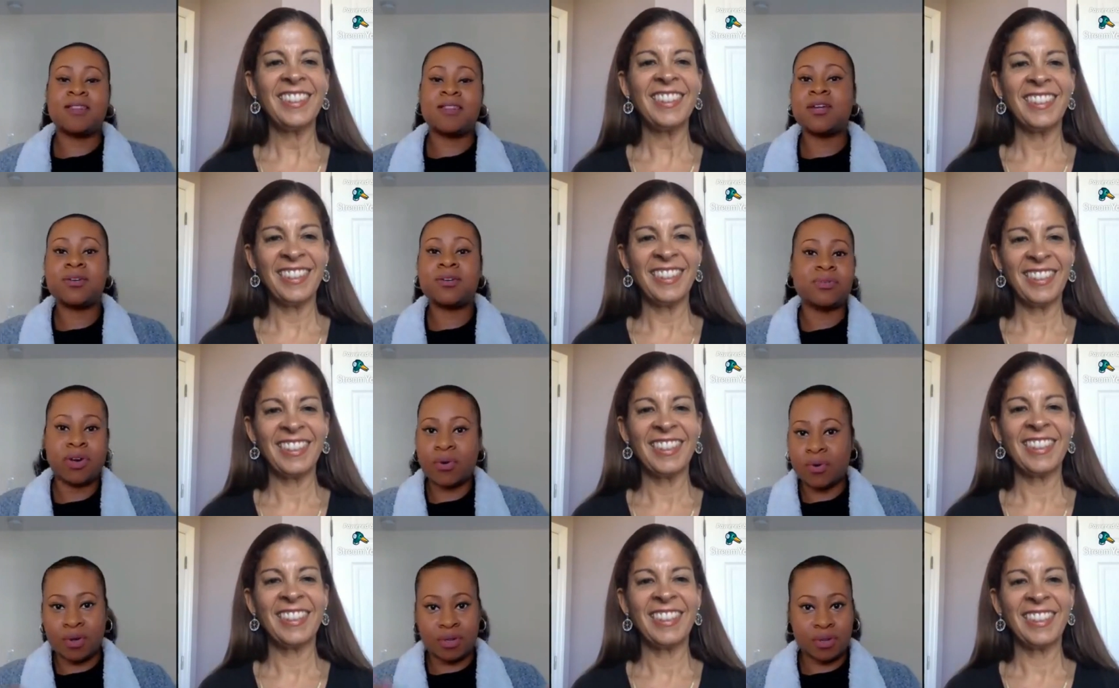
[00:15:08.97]
Speaker 1: They don't
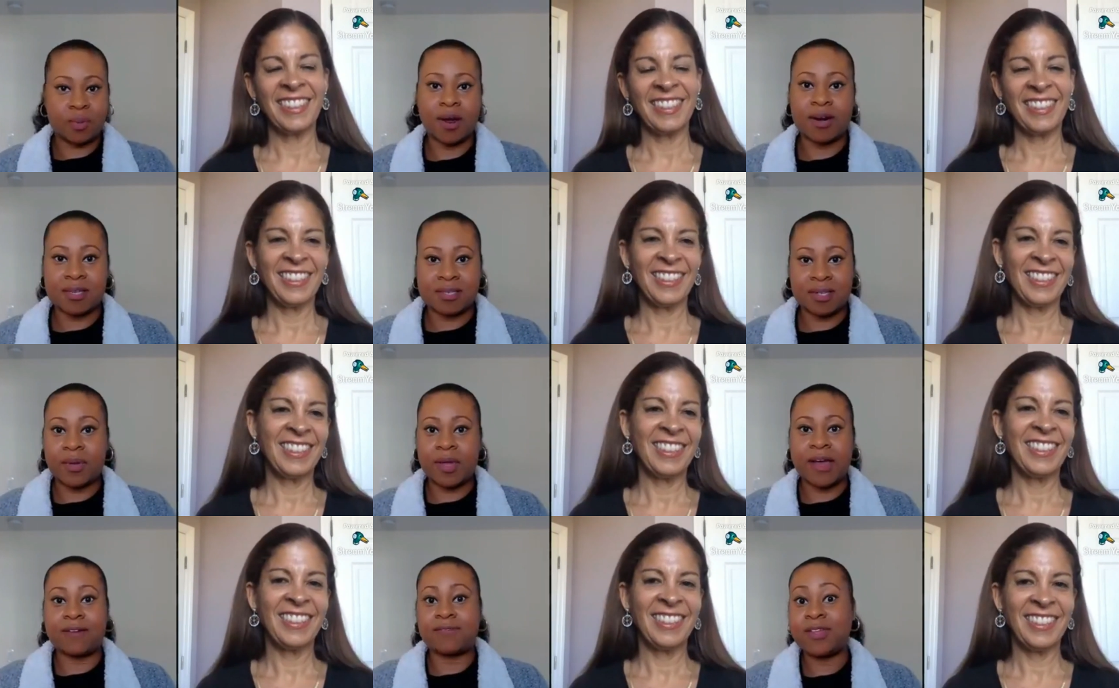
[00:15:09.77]
know all the products that
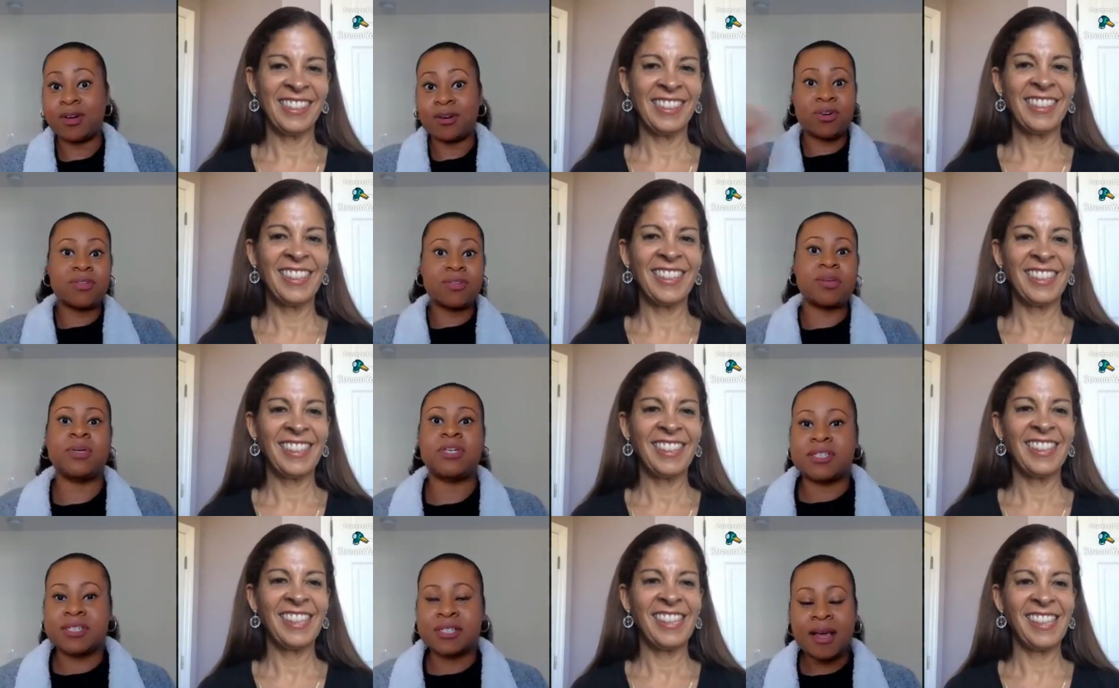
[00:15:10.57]
we have. They don't know that
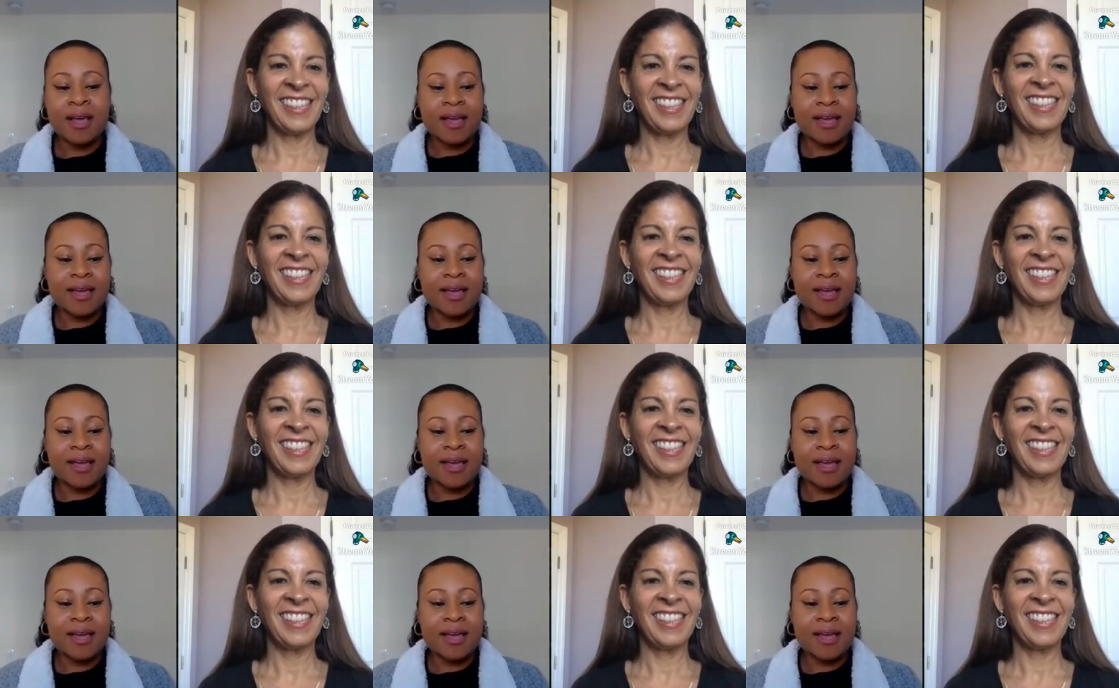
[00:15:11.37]
we just